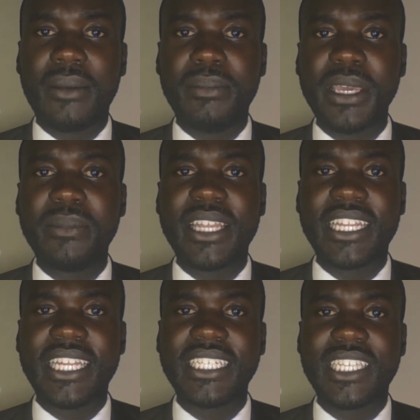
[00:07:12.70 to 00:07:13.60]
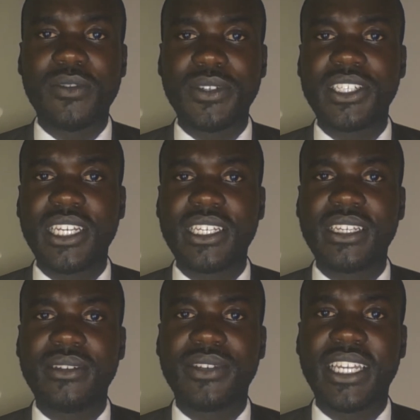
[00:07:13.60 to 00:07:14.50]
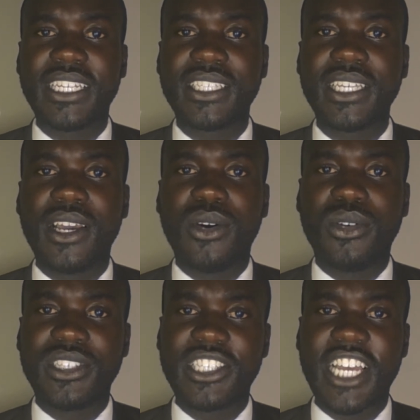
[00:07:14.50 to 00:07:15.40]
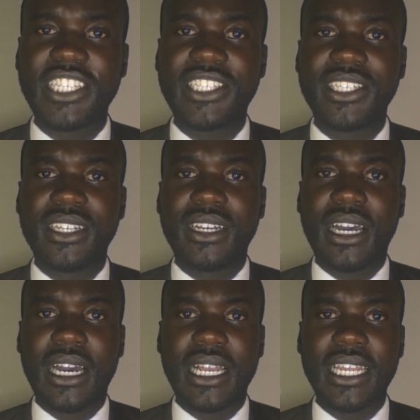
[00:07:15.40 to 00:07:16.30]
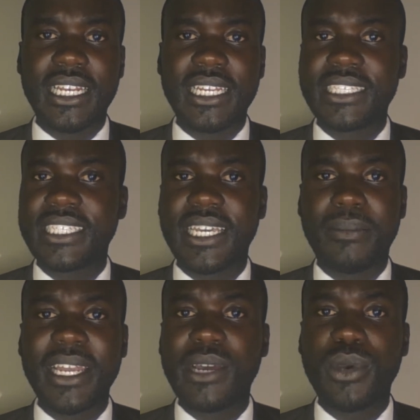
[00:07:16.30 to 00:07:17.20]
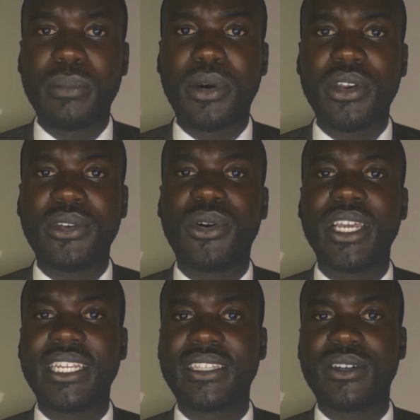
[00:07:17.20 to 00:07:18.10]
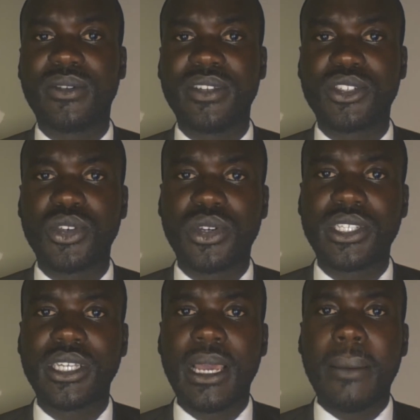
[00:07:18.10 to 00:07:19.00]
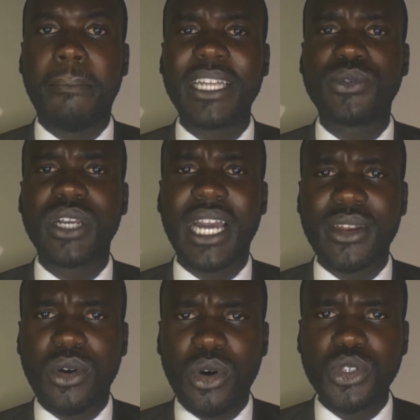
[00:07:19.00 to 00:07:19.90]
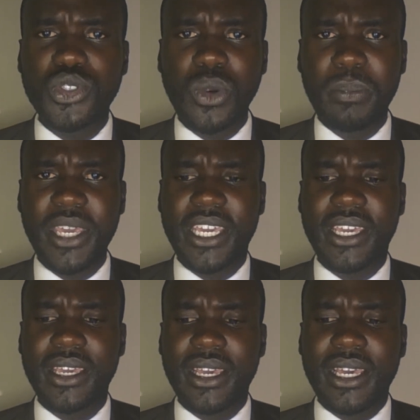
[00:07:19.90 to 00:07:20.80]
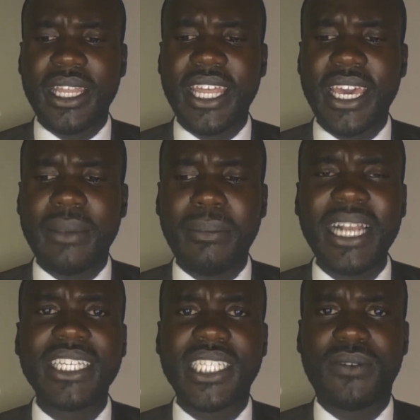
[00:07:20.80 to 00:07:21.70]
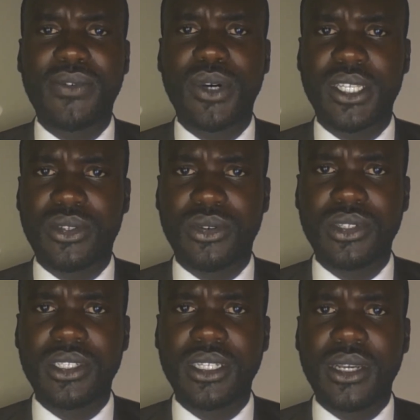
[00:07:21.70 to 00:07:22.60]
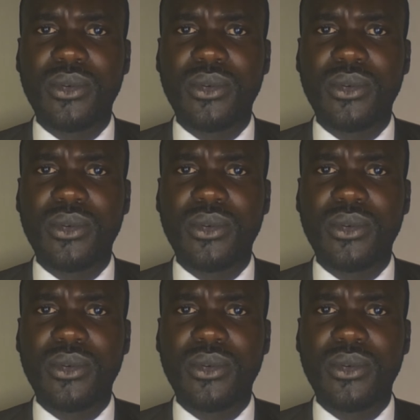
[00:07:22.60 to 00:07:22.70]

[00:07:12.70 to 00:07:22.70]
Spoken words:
maybe that there is sufficient evidence on such, let's say, murder weapon or anything of the sort, but we can also pick the malice aforethought.